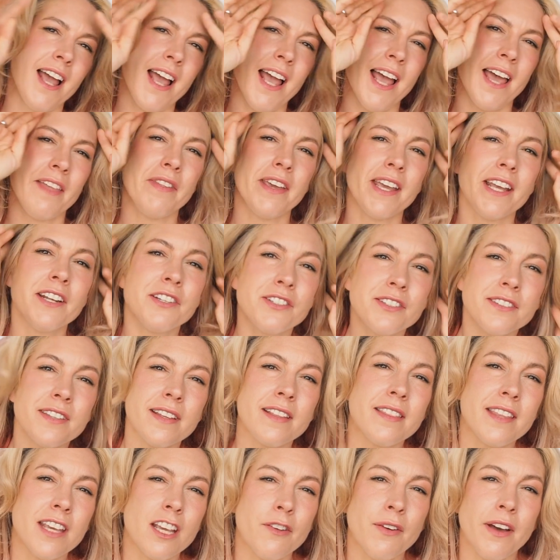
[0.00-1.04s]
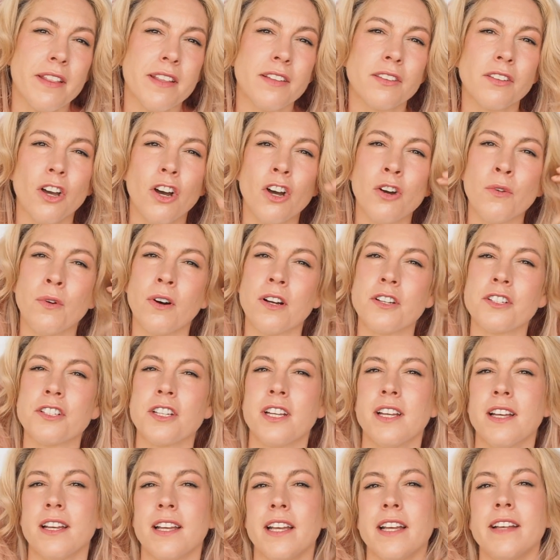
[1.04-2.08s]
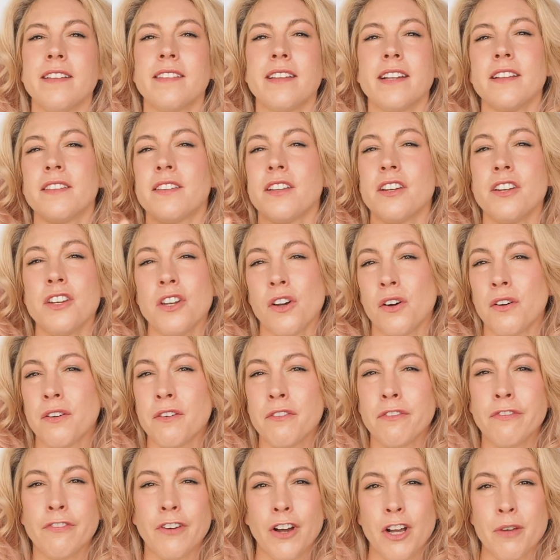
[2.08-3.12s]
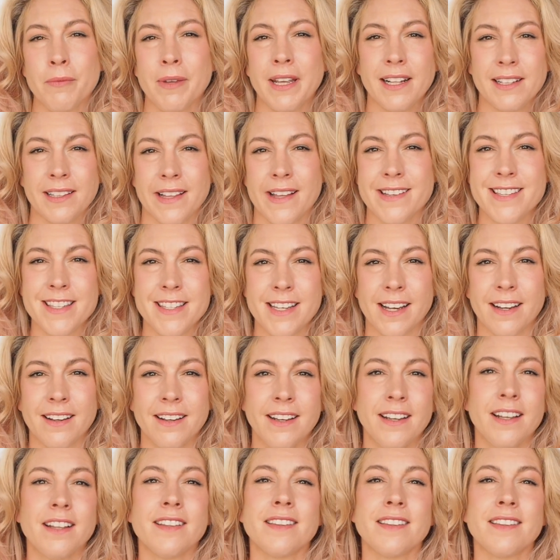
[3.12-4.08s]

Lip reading: And the interesting thing about this co-wash is that it's a non-foaming cleanser.